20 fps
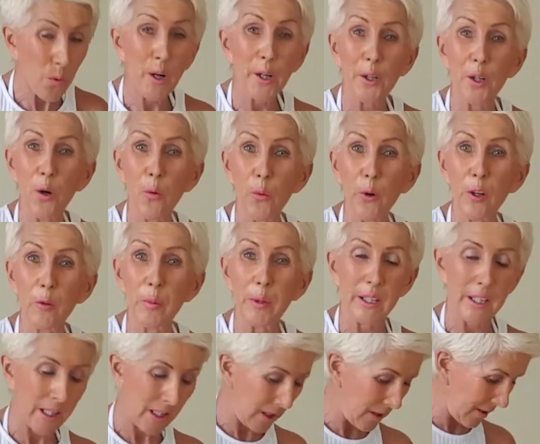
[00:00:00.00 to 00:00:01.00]
why not wear a
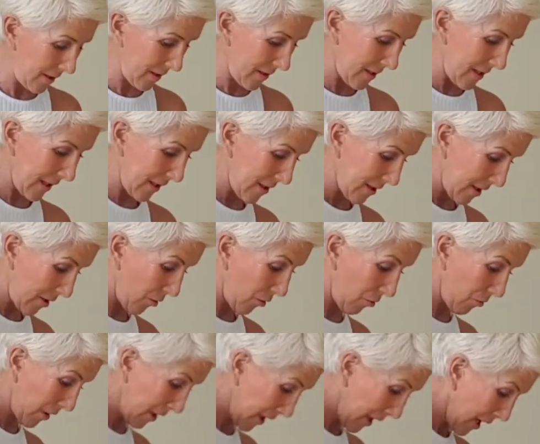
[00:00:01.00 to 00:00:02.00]
bikini at
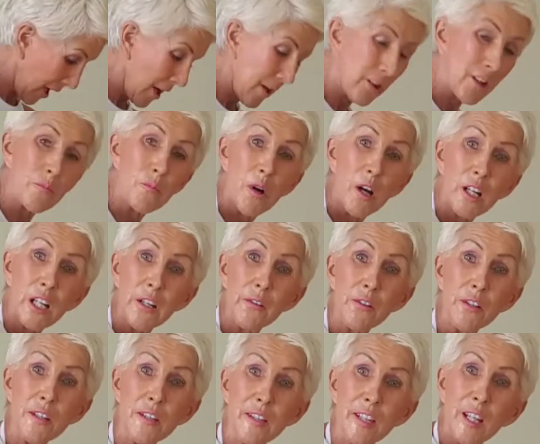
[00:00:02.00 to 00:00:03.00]
63? You might
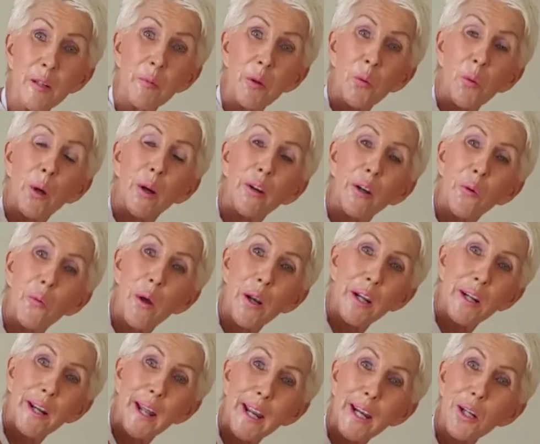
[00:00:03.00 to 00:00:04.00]
even see me wearing one
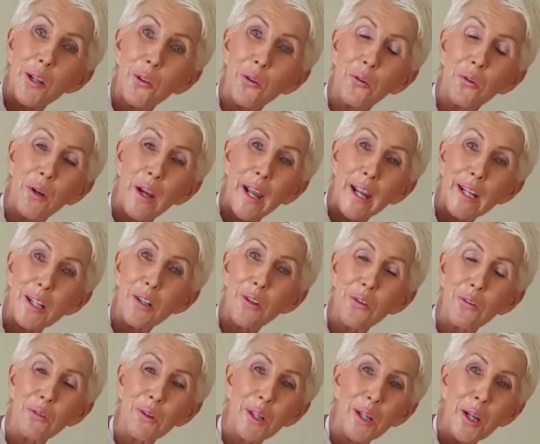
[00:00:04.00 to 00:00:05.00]
at
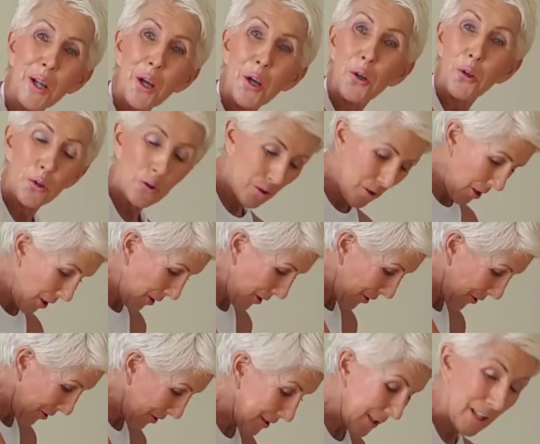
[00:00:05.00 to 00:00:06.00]
83. Who
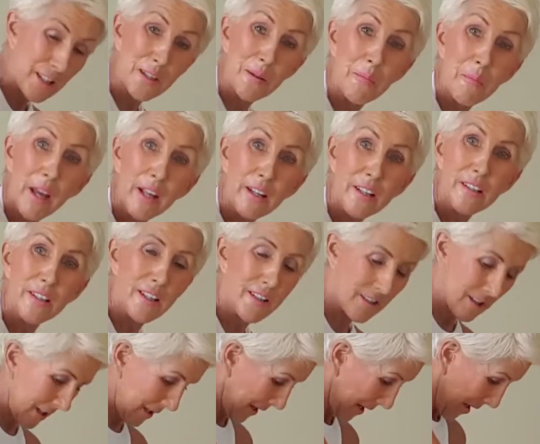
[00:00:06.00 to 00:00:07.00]
knows? It doesn't matter,
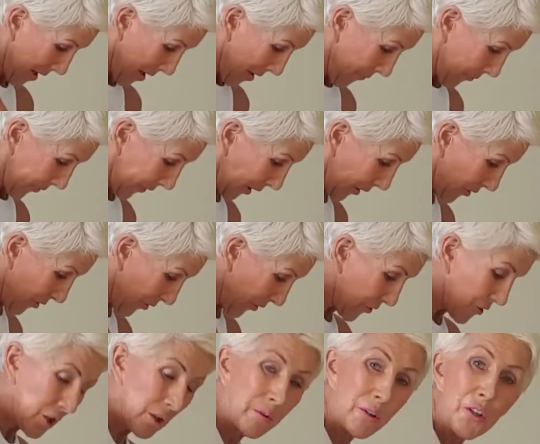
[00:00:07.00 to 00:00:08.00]
does it? As long
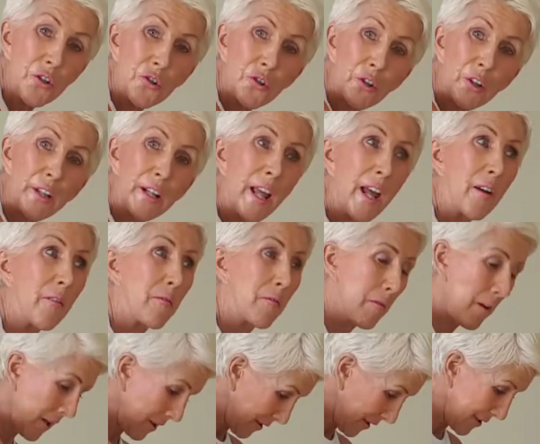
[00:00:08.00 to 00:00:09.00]
as you enjoy it and have
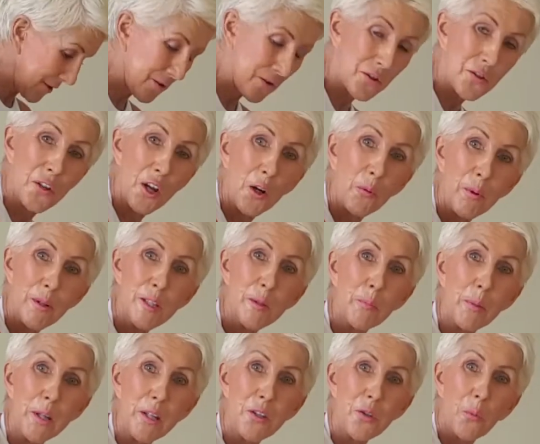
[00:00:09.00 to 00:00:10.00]
fun, it's no one's
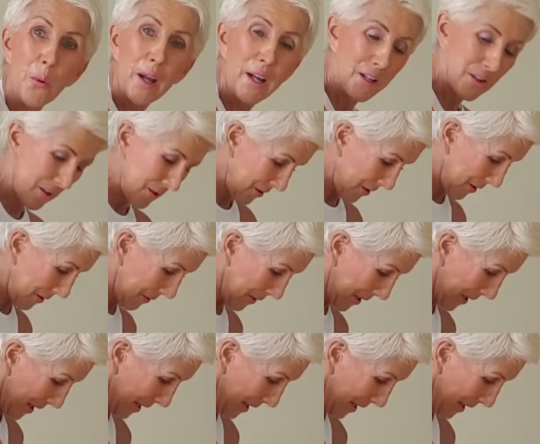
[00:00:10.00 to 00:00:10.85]
beeswax, is it?